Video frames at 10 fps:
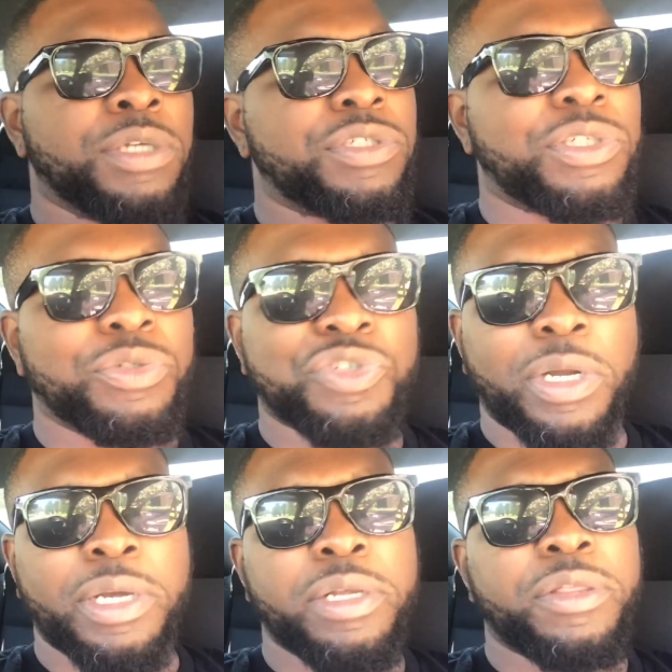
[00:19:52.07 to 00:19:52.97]
Still
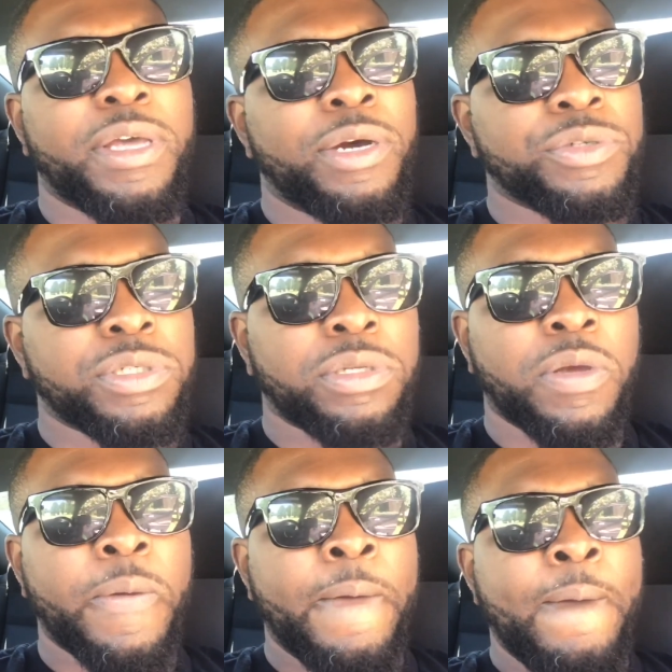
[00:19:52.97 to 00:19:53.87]
trying to hit 1,000.
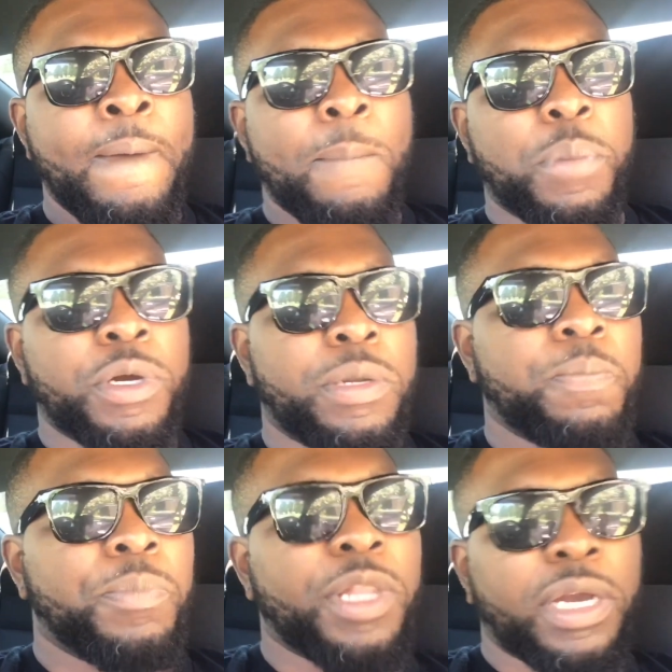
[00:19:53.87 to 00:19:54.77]
But
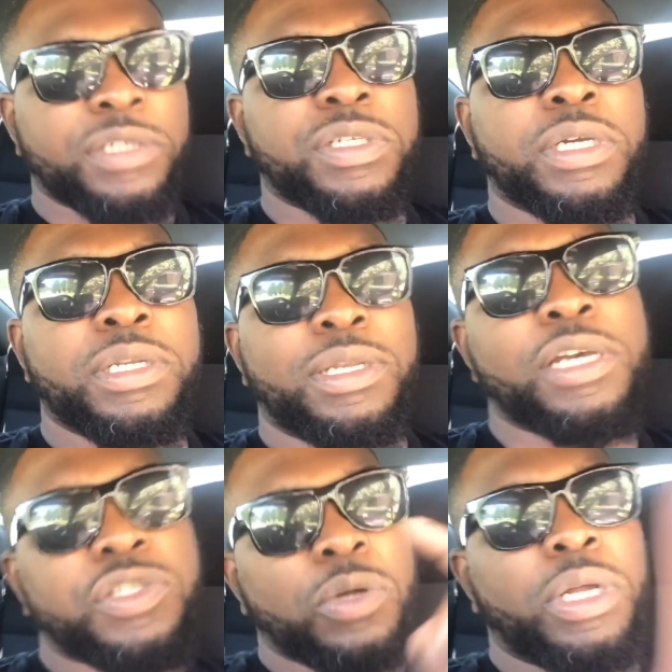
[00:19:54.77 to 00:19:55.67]
like I said,
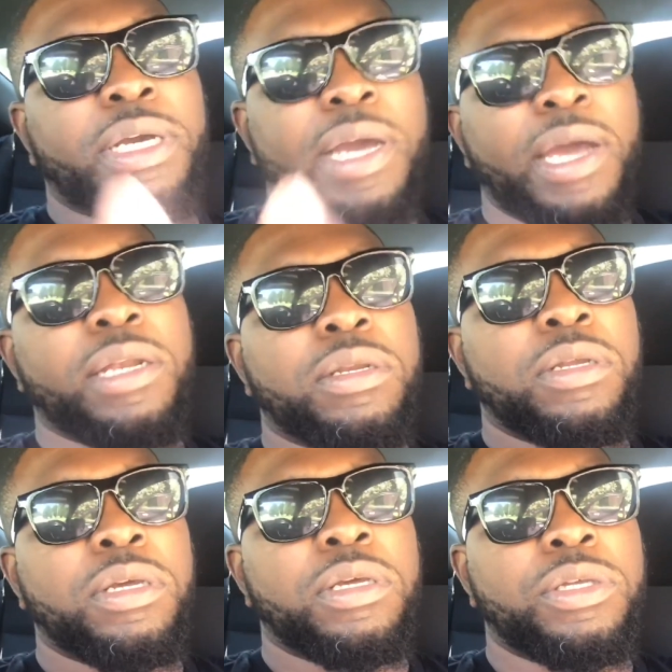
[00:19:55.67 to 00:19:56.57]
that's all I got.
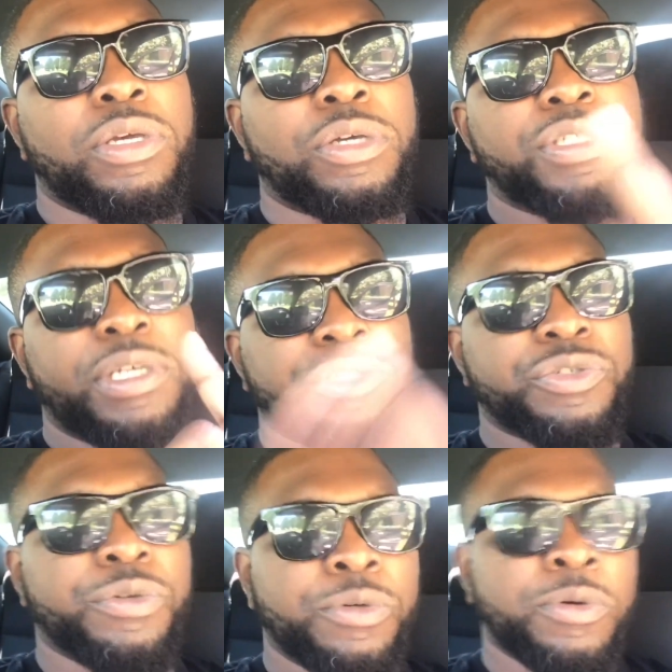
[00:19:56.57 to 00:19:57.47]
Y'all stay
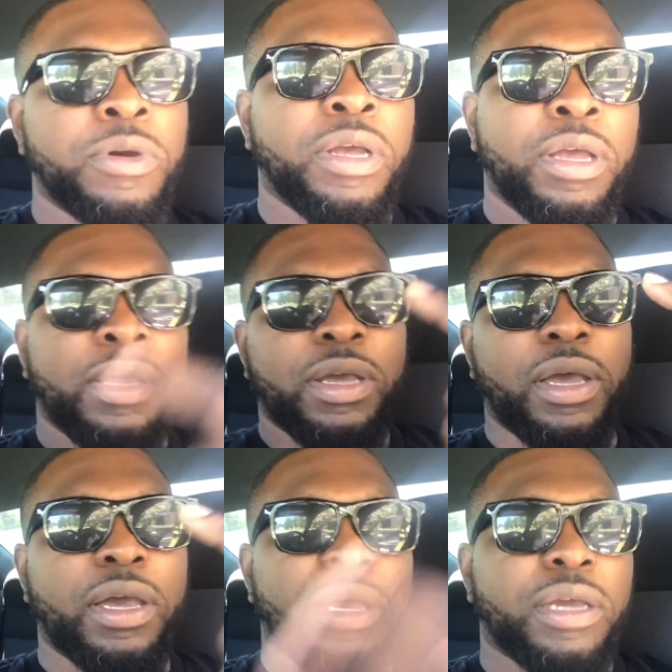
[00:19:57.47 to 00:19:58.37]
true,
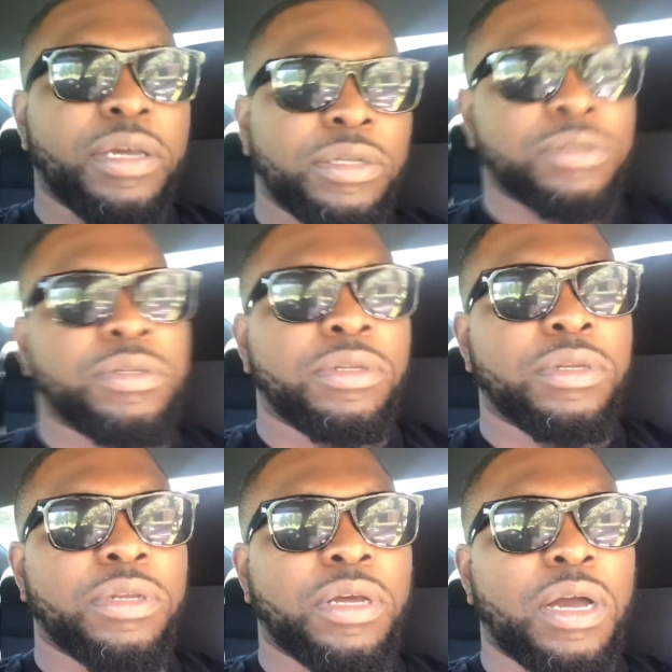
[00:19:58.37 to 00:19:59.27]
and
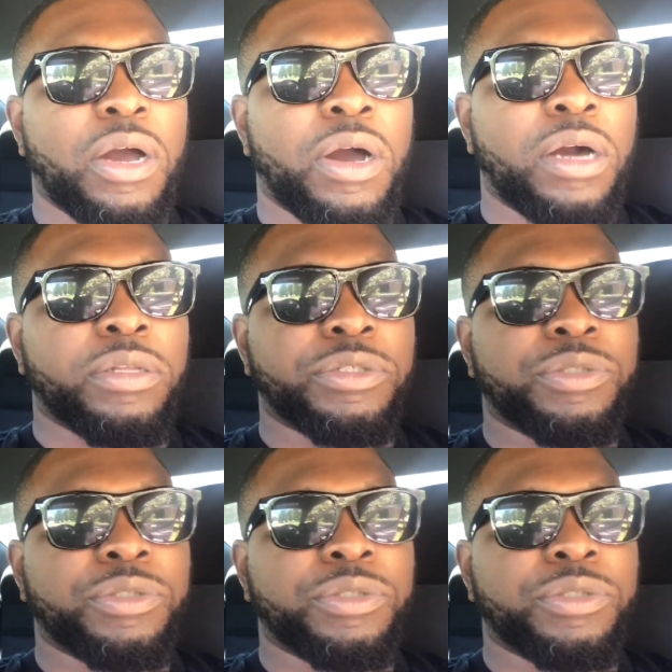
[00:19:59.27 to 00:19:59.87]
I'll holler at